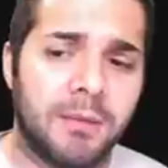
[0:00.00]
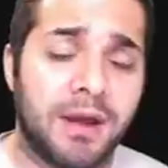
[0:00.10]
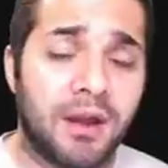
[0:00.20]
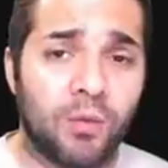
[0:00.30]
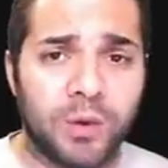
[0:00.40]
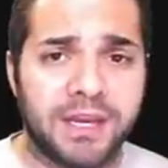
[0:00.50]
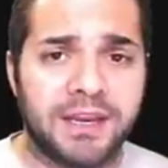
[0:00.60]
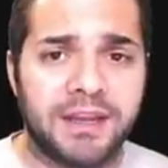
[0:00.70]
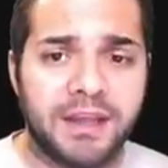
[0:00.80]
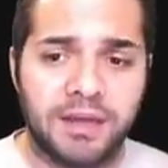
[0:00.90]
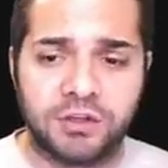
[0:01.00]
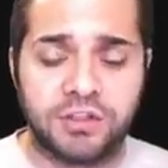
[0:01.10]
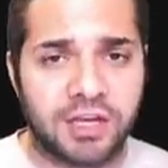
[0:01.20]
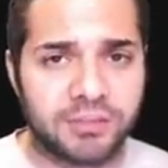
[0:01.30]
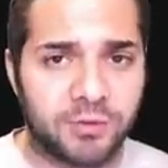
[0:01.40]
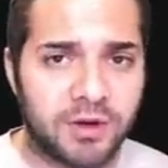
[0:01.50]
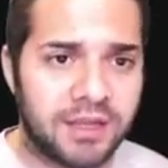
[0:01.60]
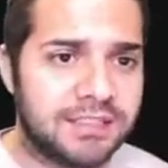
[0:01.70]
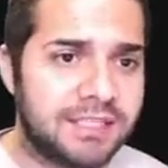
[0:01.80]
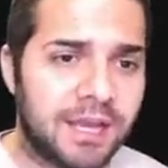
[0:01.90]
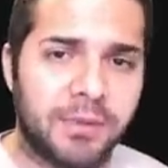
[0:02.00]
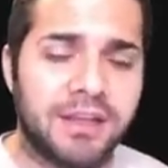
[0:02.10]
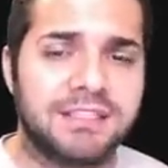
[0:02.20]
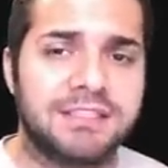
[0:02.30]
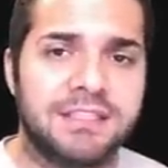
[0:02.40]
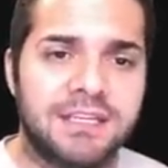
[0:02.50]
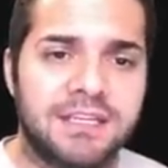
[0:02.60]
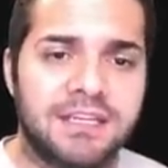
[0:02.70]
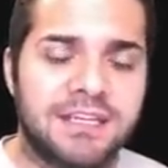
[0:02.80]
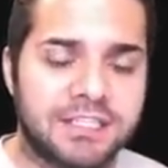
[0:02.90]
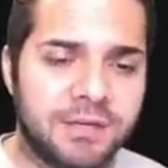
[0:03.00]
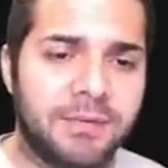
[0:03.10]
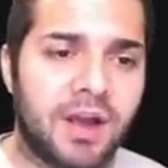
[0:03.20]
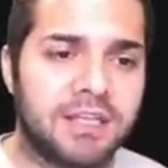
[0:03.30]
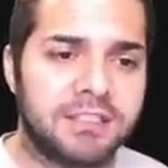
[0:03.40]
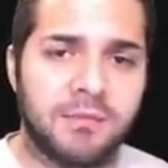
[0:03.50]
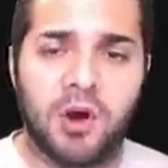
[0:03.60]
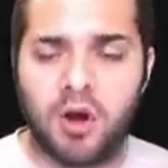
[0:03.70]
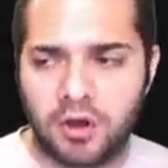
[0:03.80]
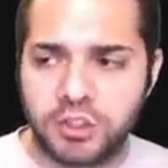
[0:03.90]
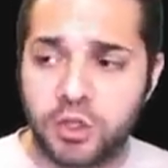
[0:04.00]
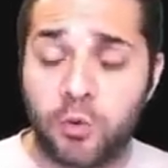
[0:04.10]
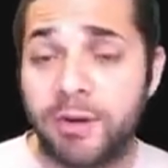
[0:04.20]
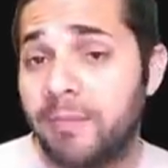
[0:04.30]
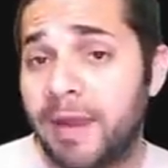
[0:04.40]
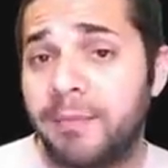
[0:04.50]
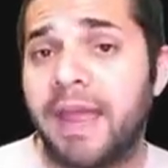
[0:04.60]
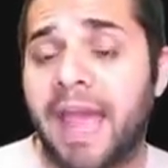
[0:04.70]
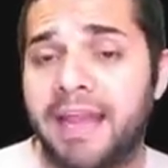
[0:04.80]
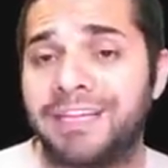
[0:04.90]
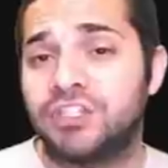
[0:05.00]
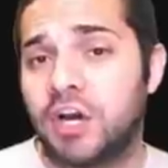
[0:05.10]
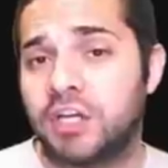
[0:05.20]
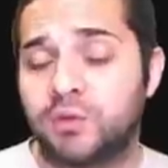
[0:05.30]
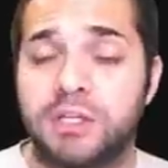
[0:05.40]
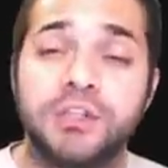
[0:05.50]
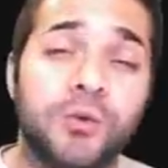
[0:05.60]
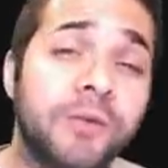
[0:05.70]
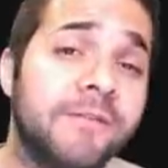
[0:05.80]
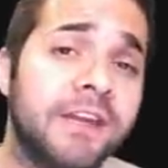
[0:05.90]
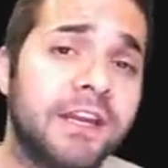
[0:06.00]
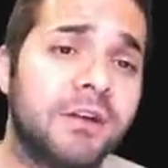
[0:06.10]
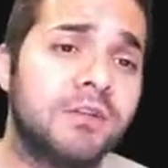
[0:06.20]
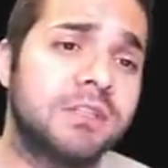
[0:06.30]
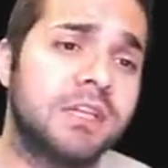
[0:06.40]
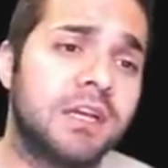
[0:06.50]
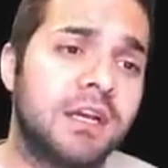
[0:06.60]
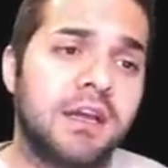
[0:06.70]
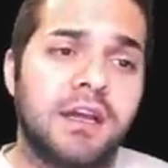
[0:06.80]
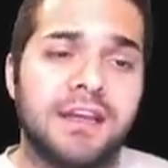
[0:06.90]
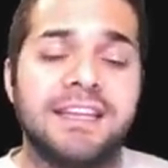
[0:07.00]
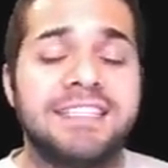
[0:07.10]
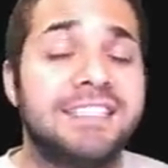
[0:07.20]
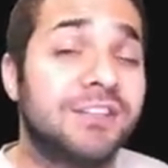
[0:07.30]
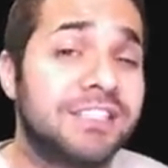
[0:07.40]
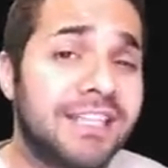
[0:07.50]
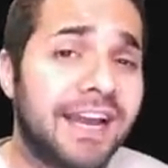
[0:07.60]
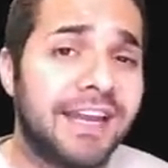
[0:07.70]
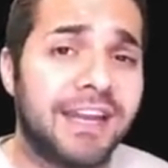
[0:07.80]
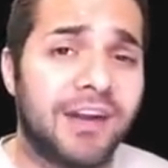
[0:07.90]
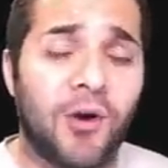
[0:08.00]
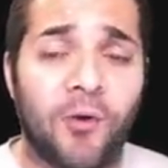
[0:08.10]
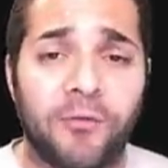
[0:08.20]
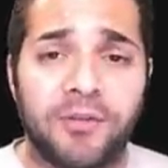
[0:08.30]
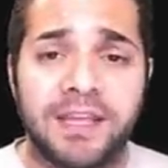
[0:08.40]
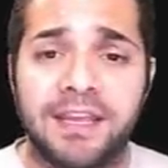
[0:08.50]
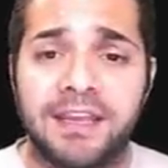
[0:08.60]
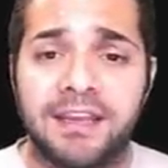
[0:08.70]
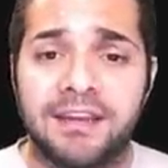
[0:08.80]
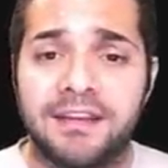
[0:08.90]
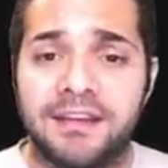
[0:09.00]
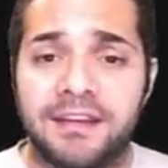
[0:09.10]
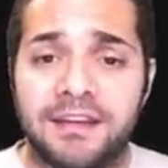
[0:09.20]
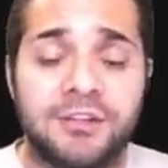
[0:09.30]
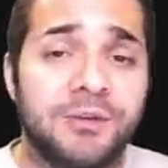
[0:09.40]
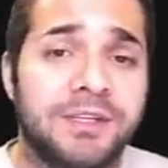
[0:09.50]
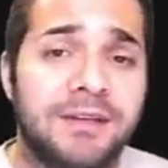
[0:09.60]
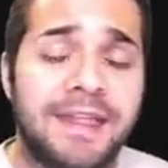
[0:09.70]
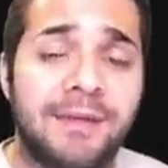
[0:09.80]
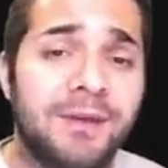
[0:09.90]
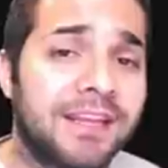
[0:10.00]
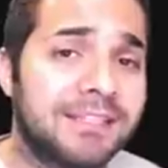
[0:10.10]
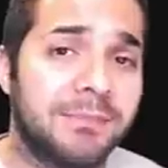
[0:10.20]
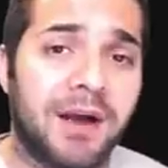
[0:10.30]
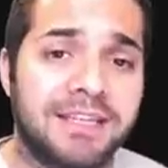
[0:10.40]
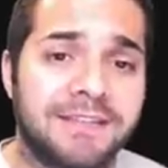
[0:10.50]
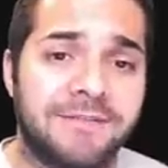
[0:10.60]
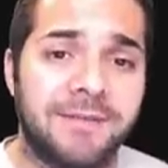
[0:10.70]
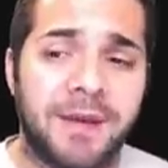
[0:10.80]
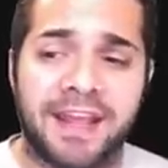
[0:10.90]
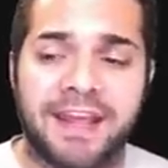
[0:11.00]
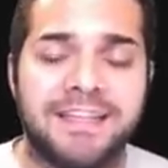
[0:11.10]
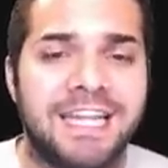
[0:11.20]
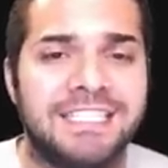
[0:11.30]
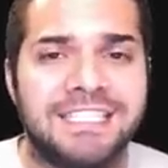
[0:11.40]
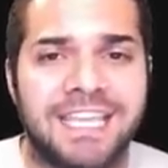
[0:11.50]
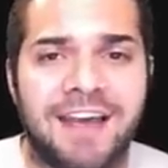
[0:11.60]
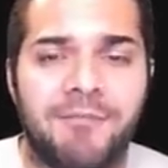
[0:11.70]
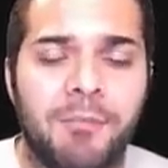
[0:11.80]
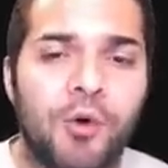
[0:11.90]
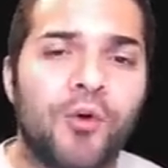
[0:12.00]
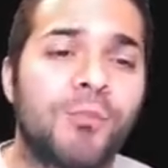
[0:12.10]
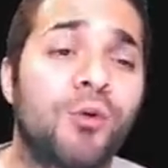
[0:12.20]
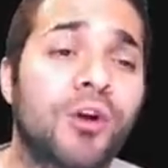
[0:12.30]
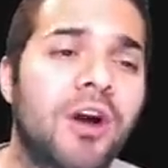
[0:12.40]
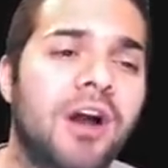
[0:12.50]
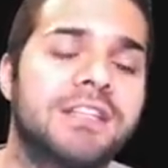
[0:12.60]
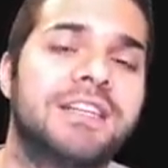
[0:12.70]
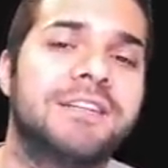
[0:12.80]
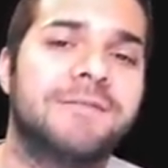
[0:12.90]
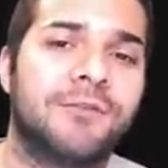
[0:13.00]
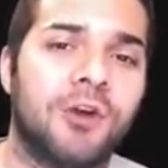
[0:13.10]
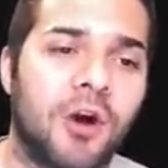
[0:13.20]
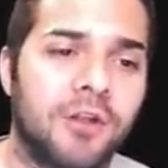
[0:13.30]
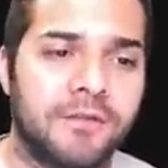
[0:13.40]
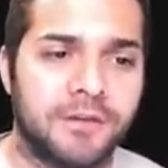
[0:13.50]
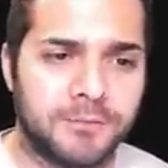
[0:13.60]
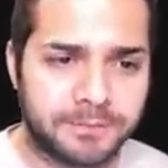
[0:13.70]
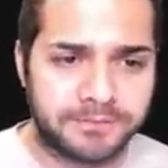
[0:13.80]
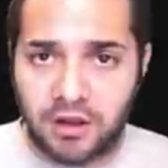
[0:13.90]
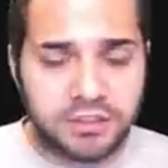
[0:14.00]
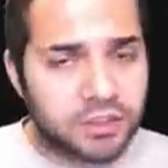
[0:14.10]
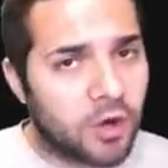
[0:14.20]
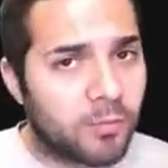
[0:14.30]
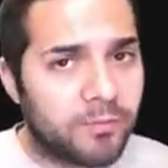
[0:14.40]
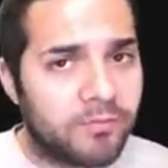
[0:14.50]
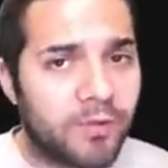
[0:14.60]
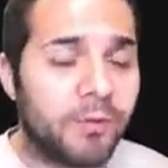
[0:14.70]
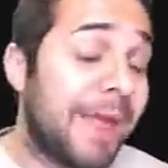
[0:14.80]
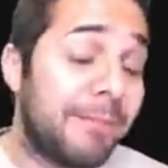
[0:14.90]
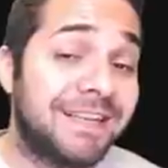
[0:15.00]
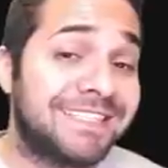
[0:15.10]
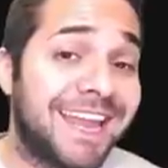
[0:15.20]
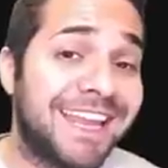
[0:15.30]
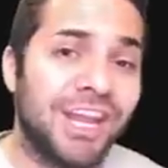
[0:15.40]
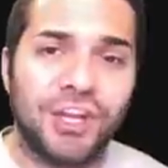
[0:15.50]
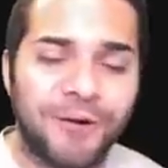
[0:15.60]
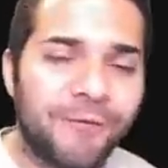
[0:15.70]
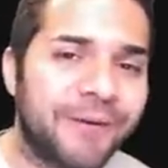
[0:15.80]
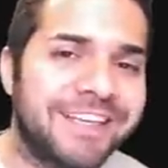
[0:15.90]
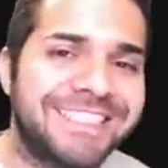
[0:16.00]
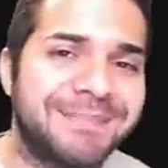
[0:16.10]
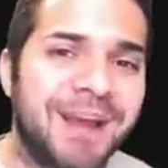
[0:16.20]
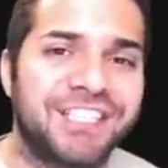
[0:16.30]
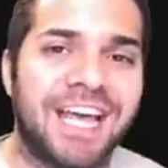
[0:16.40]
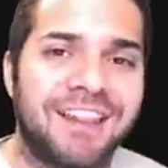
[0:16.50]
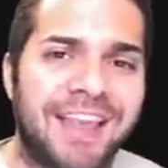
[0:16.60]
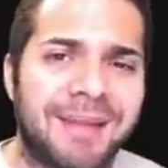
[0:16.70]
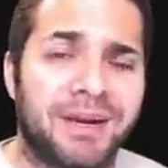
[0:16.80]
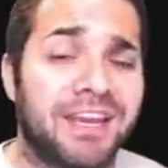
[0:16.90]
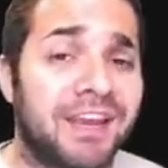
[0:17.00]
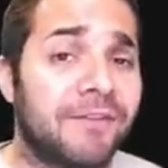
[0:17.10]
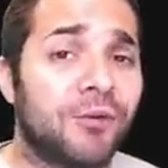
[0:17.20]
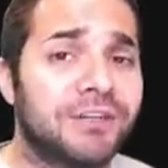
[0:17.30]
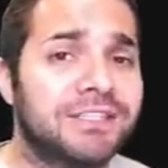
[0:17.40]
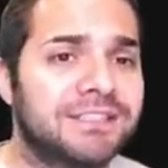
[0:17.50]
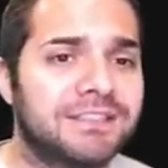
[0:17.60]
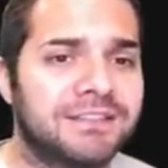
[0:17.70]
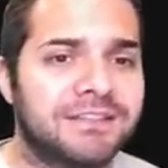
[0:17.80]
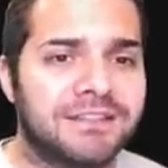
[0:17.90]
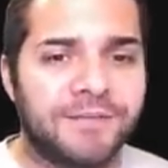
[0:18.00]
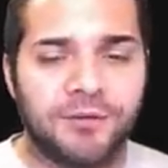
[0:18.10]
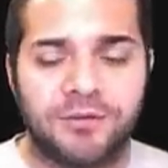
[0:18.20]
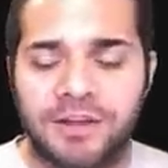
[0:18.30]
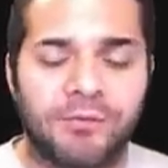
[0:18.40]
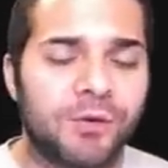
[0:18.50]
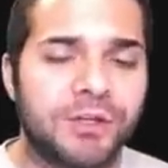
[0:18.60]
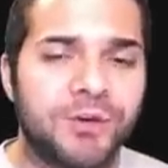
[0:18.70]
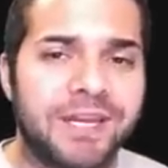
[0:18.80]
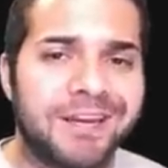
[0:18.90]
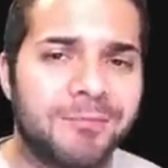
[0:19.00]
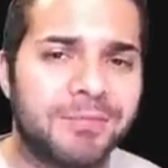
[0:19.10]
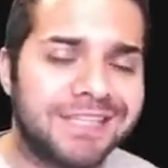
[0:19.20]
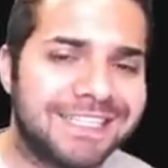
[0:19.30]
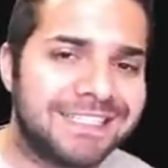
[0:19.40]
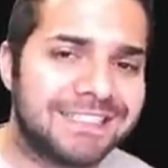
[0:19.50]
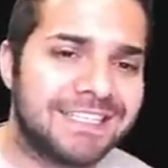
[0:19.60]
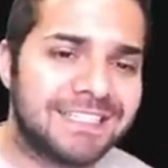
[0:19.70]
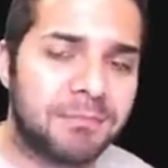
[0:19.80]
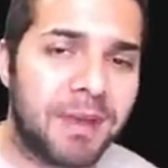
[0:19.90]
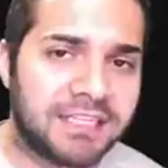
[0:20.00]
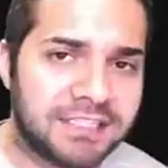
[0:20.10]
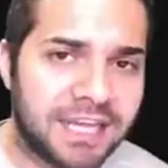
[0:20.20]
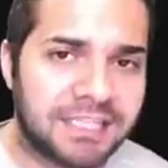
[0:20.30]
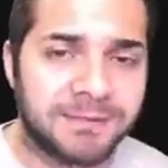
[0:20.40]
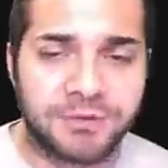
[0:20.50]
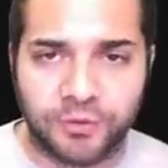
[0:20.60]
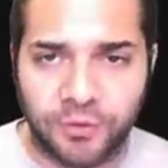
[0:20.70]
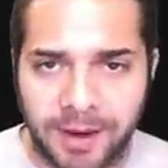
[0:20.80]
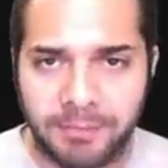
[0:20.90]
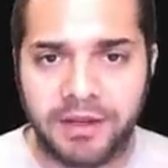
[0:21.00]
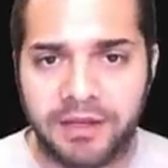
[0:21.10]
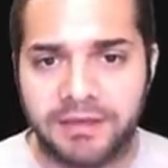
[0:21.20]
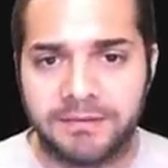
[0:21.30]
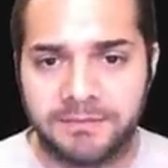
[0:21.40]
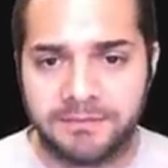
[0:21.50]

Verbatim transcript: about a week. Joshua is helping us. It's gonna be awesome. Also, we may be adding Joshua to the videos. He's still deciding. Hopefully he'll do it, and then we can get some positive feedback and then just have more and more content for all of you. So with that being said, don't forget to smash that like button. And of course, if you love what we're doing here, please smash that subscribe button.